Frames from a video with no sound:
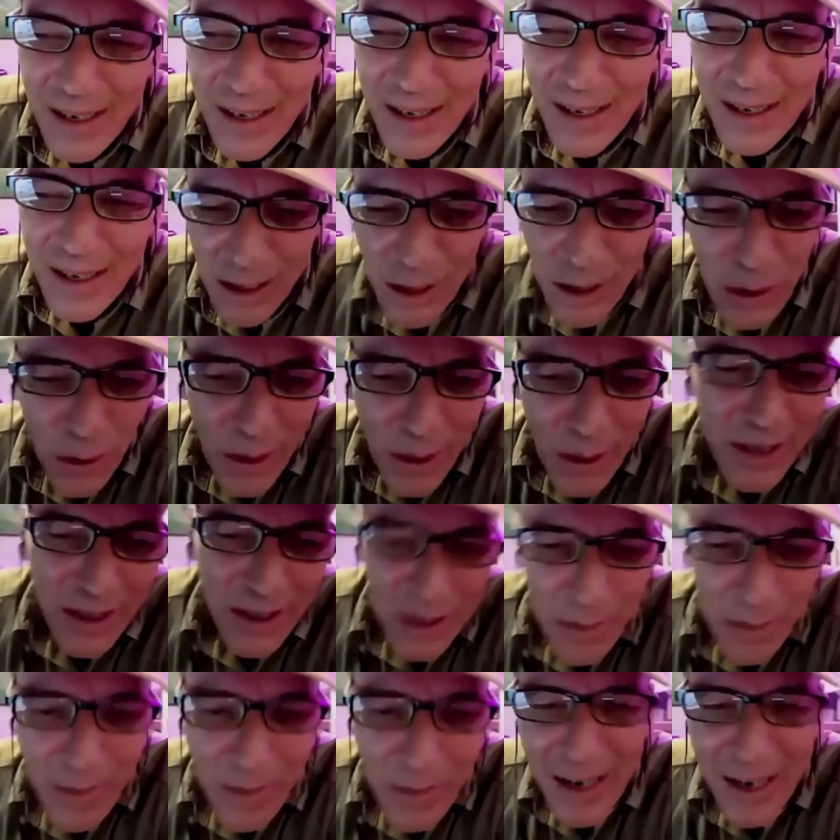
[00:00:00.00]
that's their
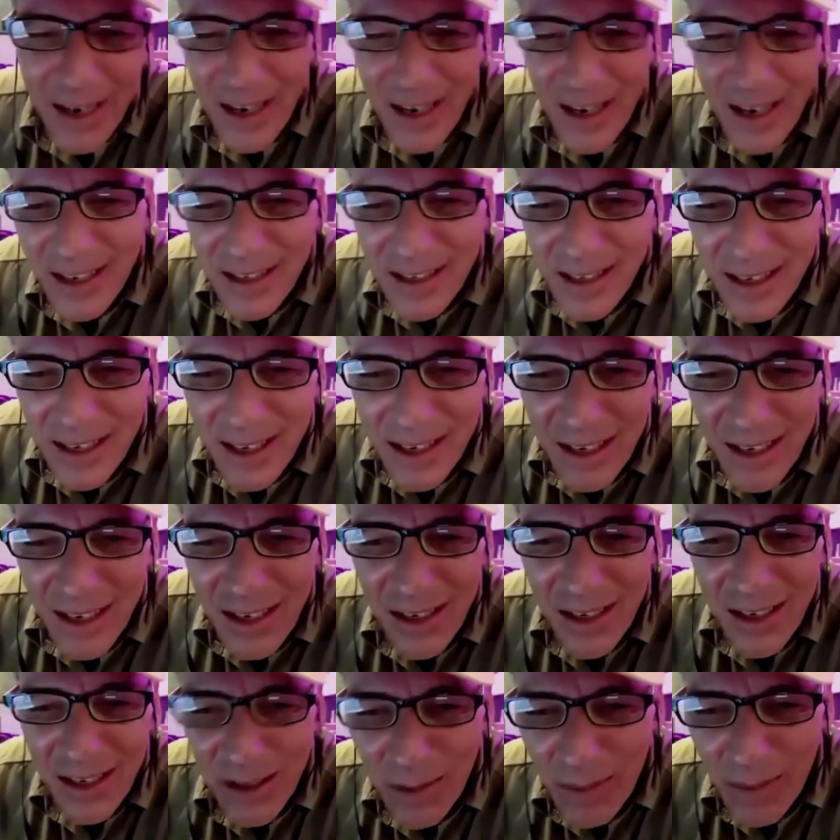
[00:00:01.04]
choice to make us, the,
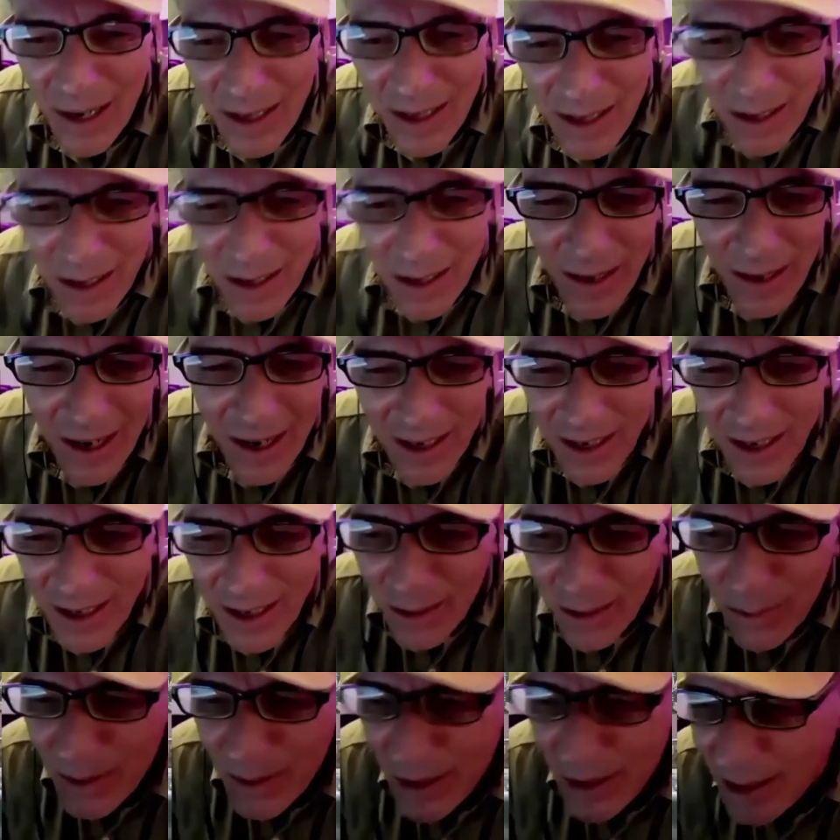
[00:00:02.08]
to make them our
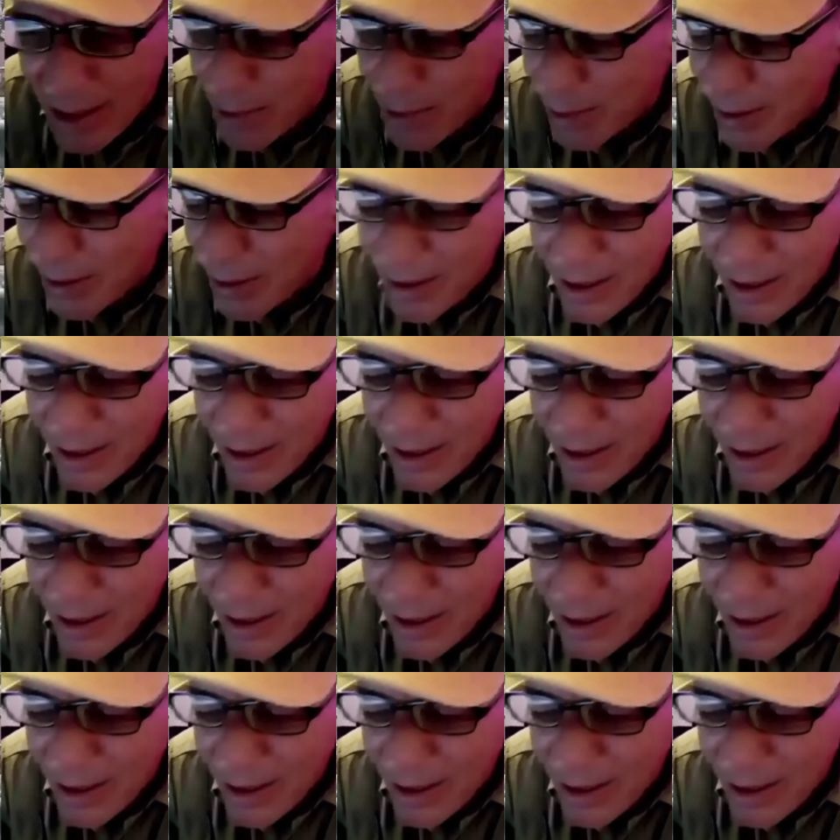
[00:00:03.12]
enemies.